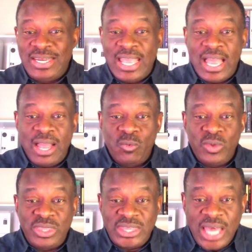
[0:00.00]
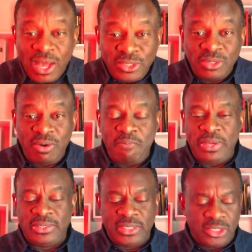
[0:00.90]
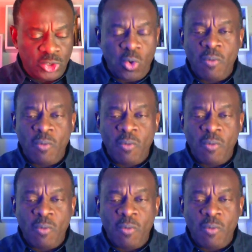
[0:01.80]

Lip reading: He said they are without repentance.